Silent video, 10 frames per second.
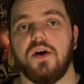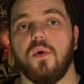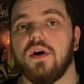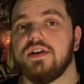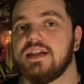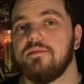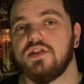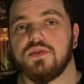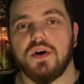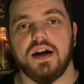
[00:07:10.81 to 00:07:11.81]
Or some
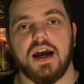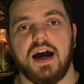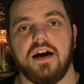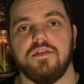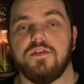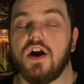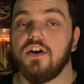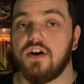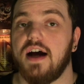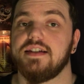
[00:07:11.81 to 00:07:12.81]
sort of
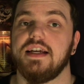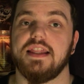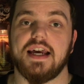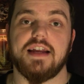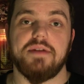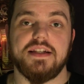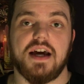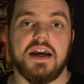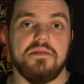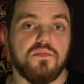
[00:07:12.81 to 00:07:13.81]
uncrossing that can be
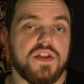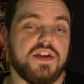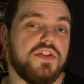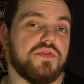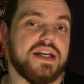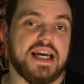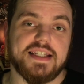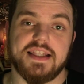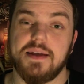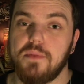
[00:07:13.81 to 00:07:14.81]
done within 3
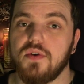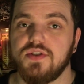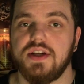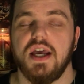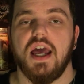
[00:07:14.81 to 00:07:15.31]
days at the most.